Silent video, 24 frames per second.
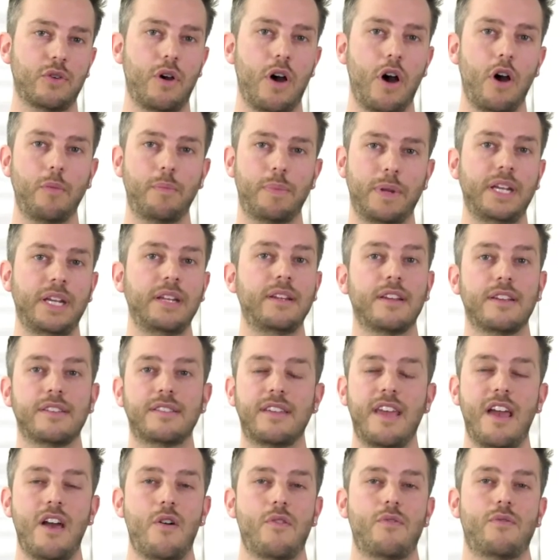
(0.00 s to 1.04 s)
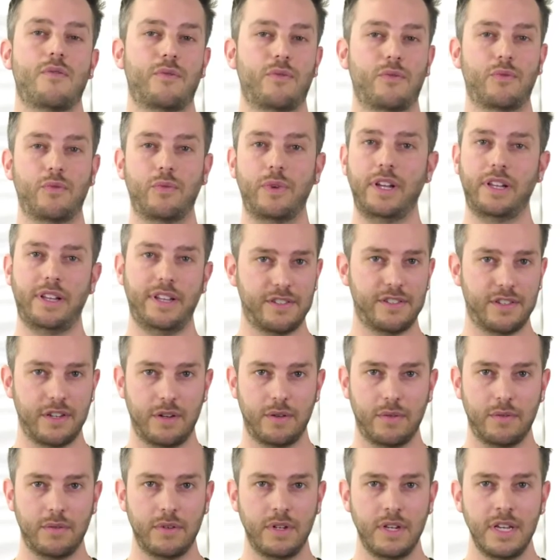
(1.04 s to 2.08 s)
opening discount really
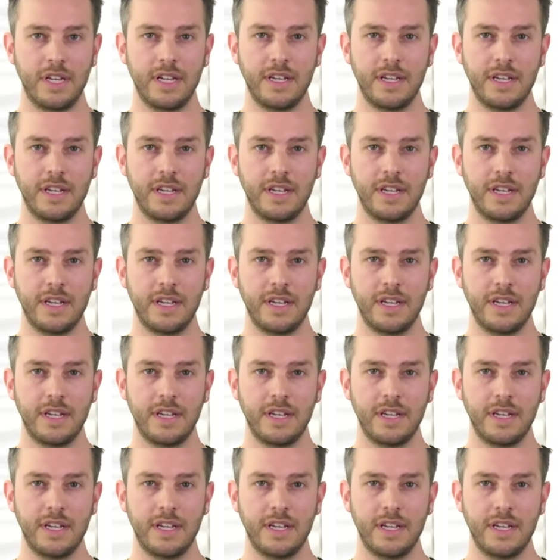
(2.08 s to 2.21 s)
soon.